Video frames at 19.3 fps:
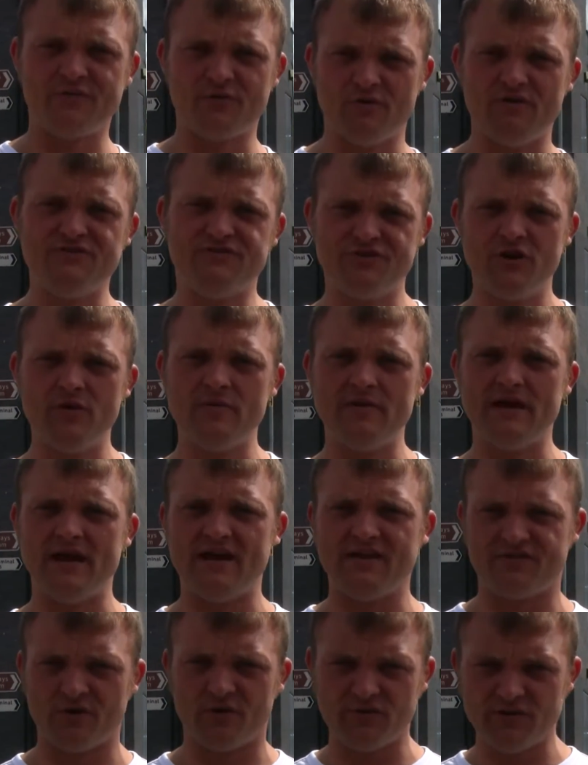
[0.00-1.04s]
where it
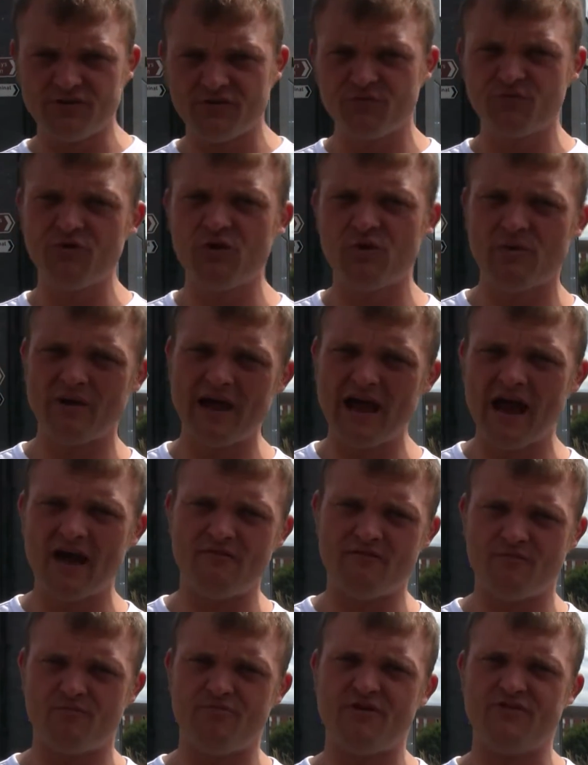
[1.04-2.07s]
terminates. So this is where we are
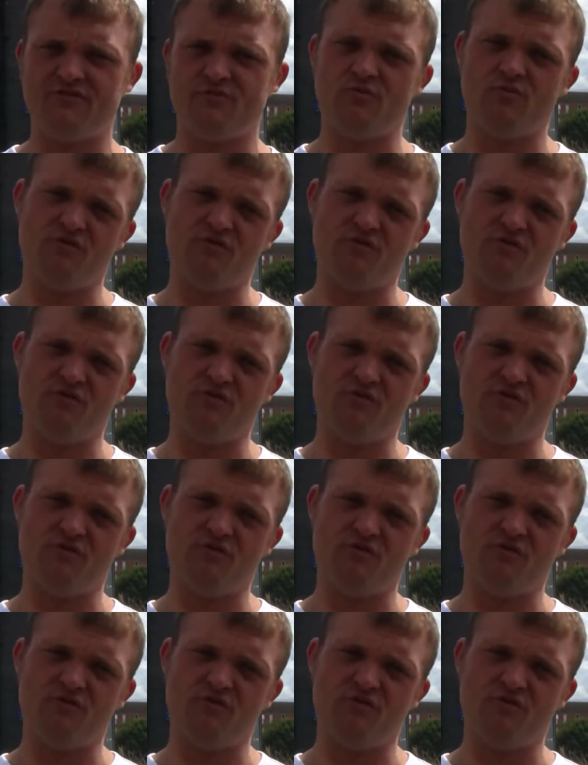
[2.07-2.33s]
at present.